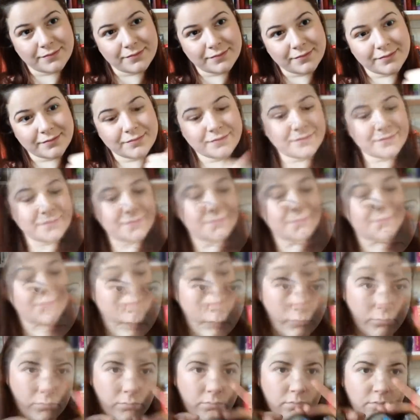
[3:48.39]
So that's
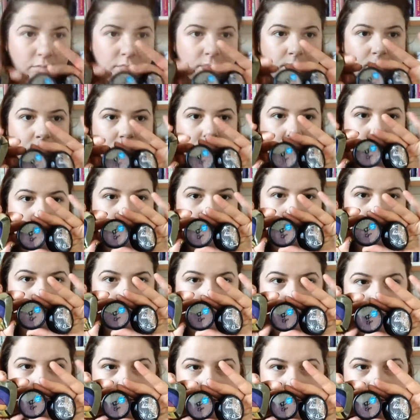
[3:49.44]
all of my complexion
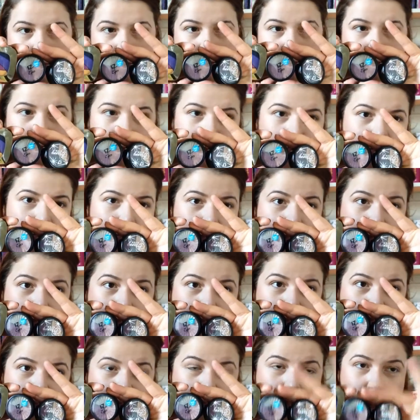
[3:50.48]
done.
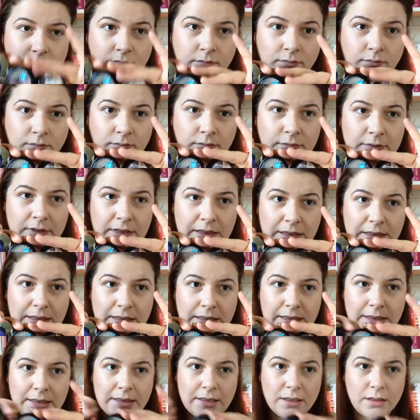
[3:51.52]
Next I'm going on to
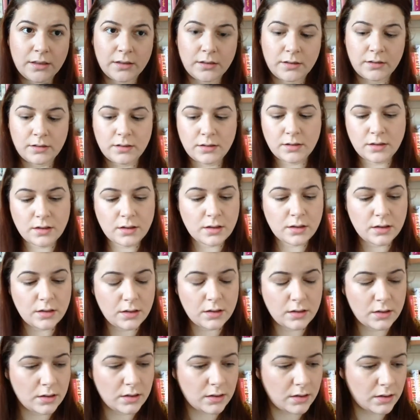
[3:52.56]
eyeshadows, and I have
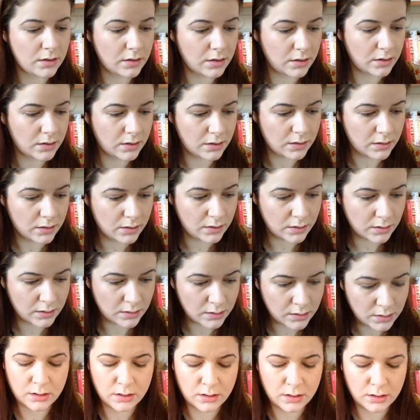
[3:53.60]
a little decision
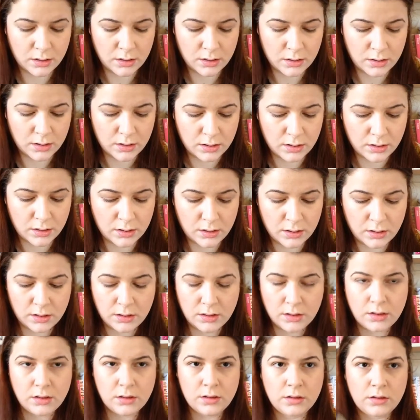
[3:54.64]
to make here.
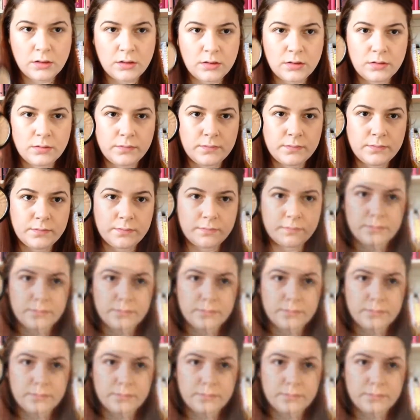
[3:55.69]
I've